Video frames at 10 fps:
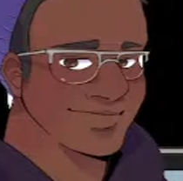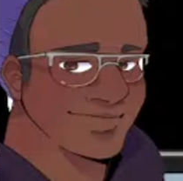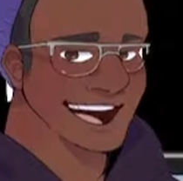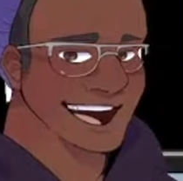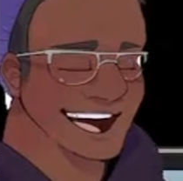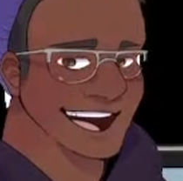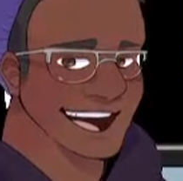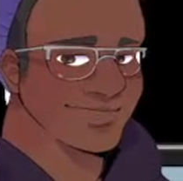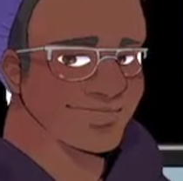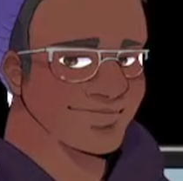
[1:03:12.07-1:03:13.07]
So
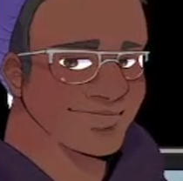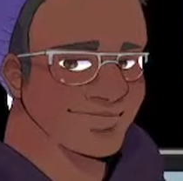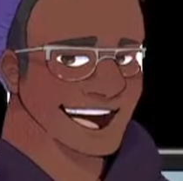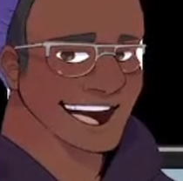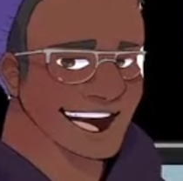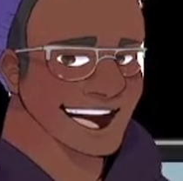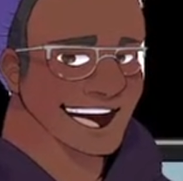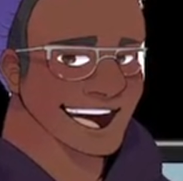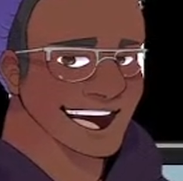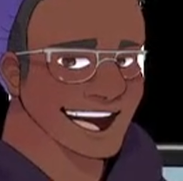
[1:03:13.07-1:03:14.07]
why am I
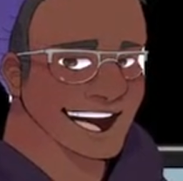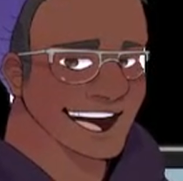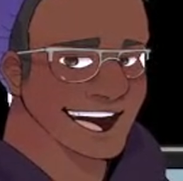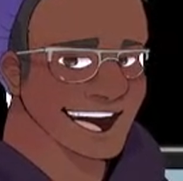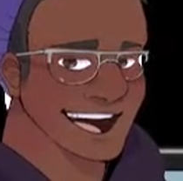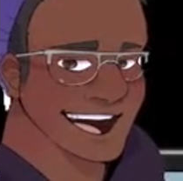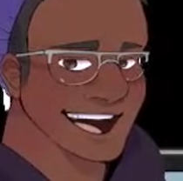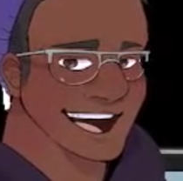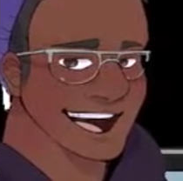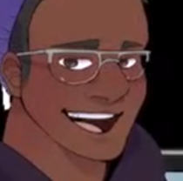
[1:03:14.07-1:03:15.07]
saying this about
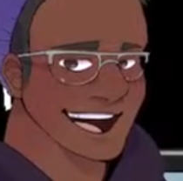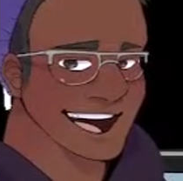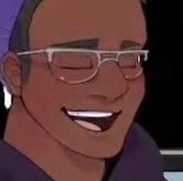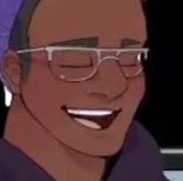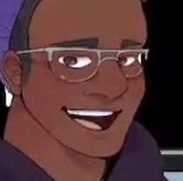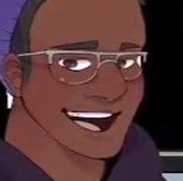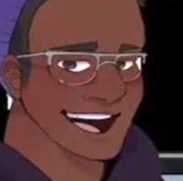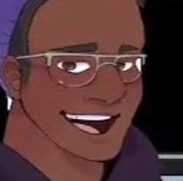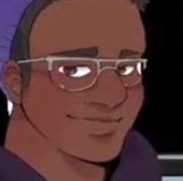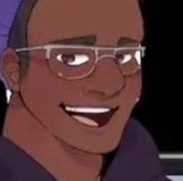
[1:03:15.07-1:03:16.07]
TikTok and about Webtoon?
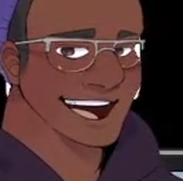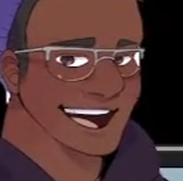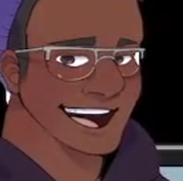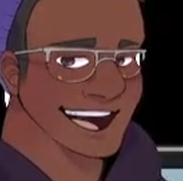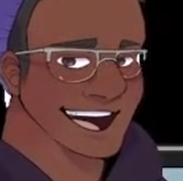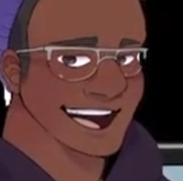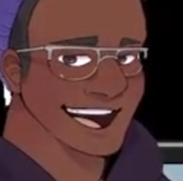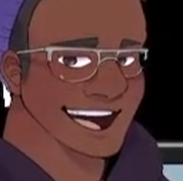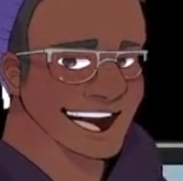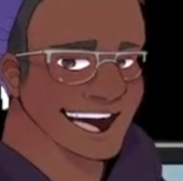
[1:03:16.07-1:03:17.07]
TikTok and
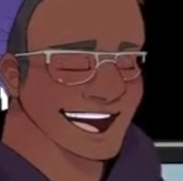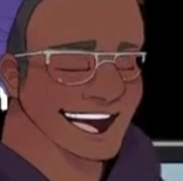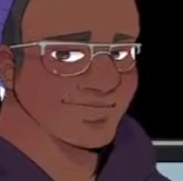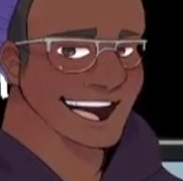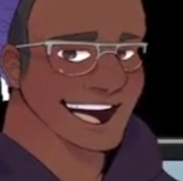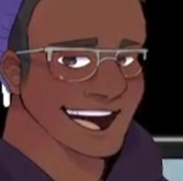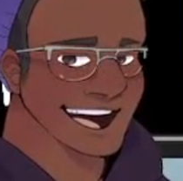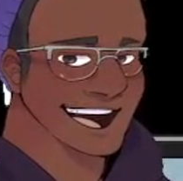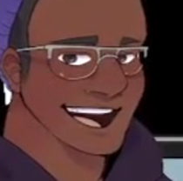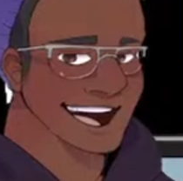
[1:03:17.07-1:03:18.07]
Webtoon seem to be
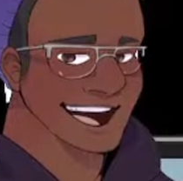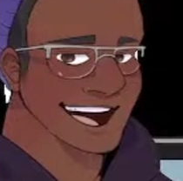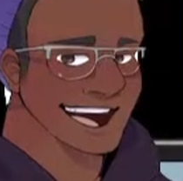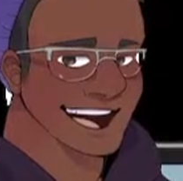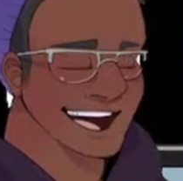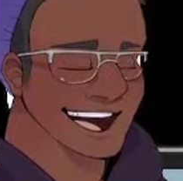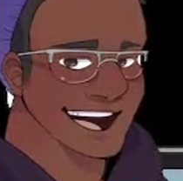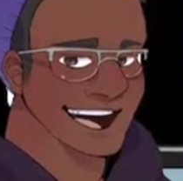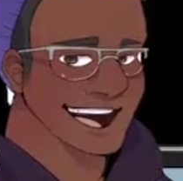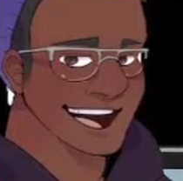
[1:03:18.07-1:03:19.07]
companies that
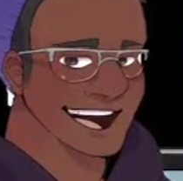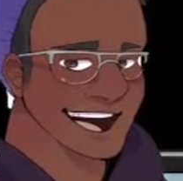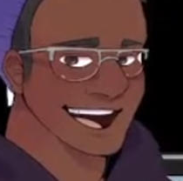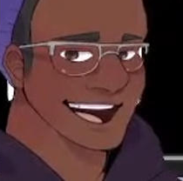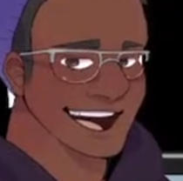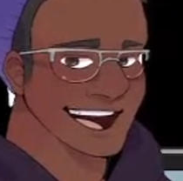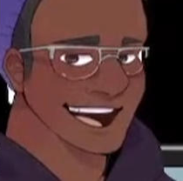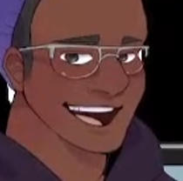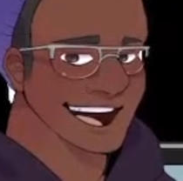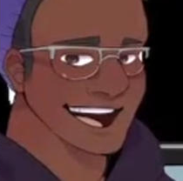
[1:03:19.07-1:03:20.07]
have come
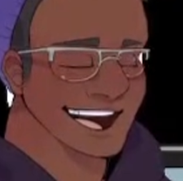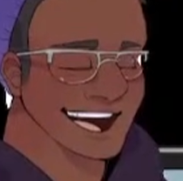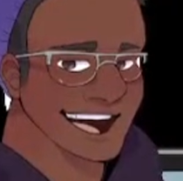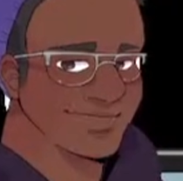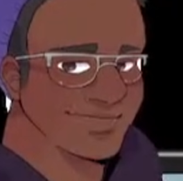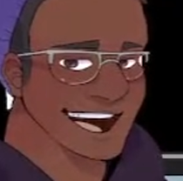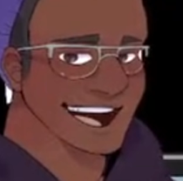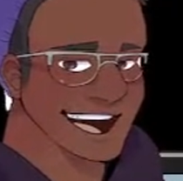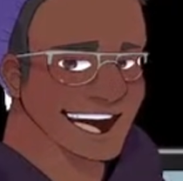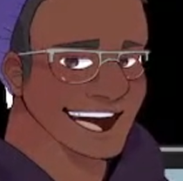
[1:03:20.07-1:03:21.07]
through this
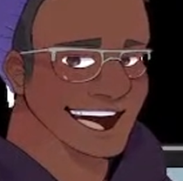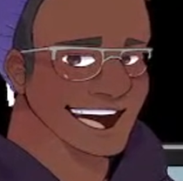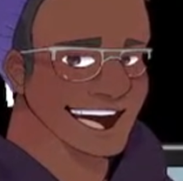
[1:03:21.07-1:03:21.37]
gauntlet.